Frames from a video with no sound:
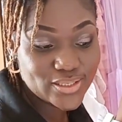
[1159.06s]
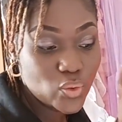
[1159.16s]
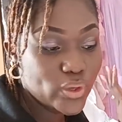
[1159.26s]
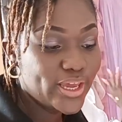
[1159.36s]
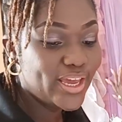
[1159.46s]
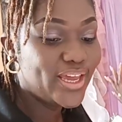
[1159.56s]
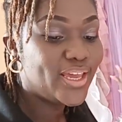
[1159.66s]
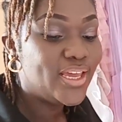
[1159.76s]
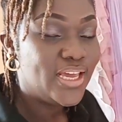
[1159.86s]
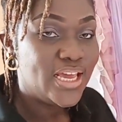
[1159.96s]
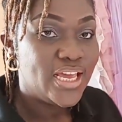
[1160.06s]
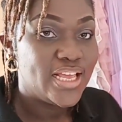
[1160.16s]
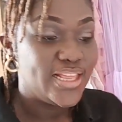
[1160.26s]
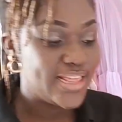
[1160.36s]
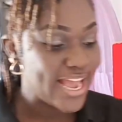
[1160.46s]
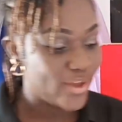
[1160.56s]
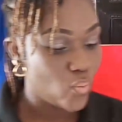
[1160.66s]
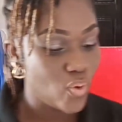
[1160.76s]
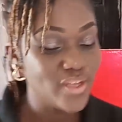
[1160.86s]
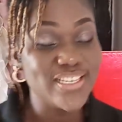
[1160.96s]
Okay, like
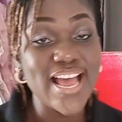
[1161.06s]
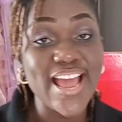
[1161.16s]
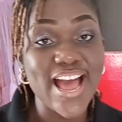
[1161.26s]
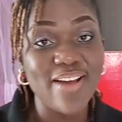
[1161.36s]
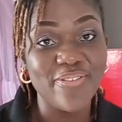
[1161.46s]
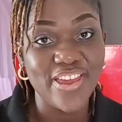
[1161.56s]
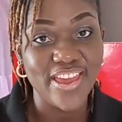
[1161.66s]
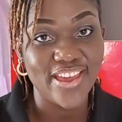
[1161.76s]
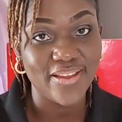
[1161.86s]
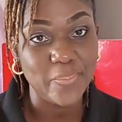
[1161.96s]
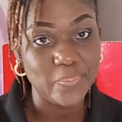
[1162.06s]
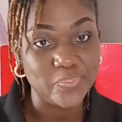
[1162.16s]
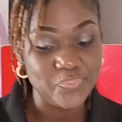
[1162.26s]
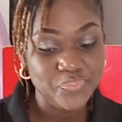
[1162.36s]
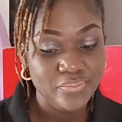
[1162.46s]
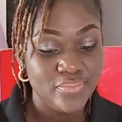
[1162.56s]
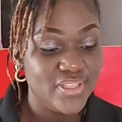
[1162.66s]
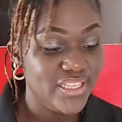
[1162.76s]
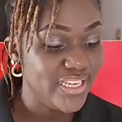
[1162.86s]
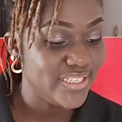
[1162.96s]
what I have here.
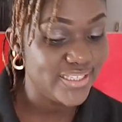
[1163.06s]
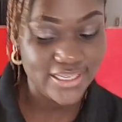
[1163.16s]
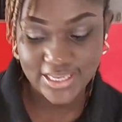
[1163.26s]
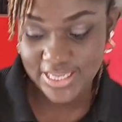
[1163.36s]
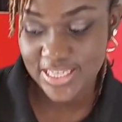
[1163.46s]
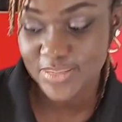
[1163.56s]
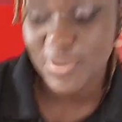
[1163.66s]
This is my